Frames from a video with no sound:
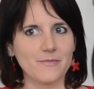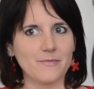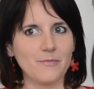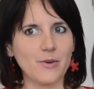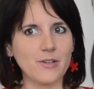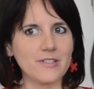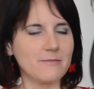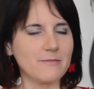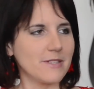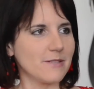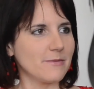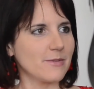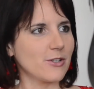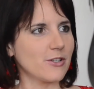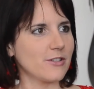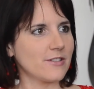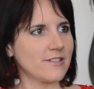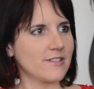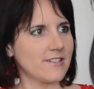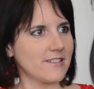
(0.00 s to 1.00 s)
Possibly
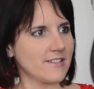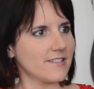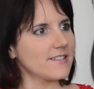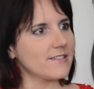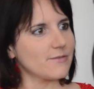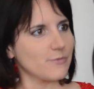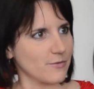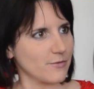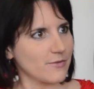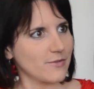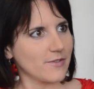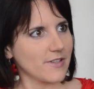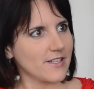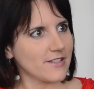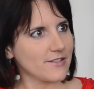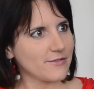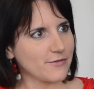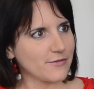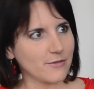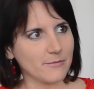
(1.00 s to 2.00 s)
because this
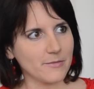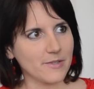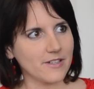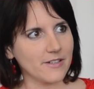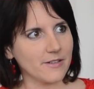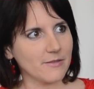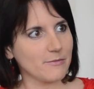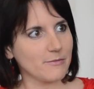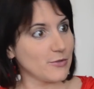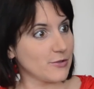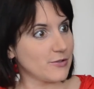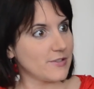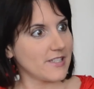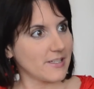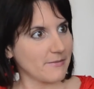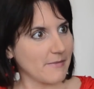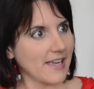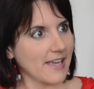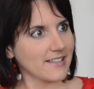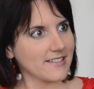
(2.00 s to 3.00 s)
is from a
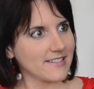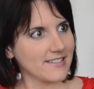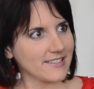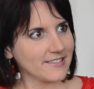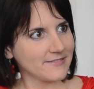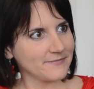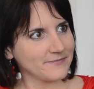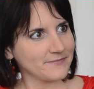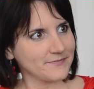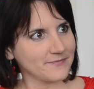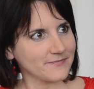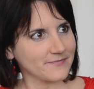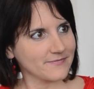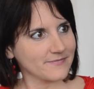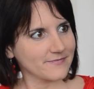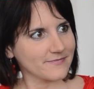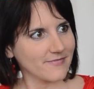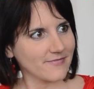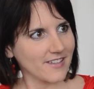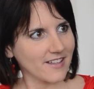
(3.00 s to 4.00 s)
music magazine.
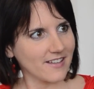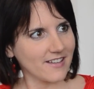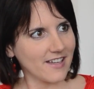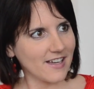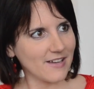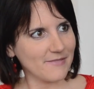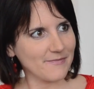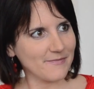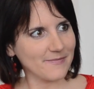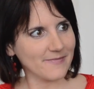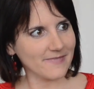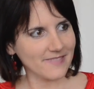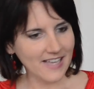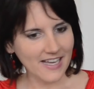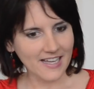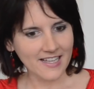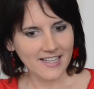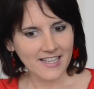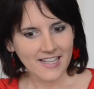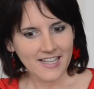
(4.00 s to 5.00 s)
Okay, yes. Um,
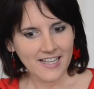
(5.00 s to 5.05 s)
yeah.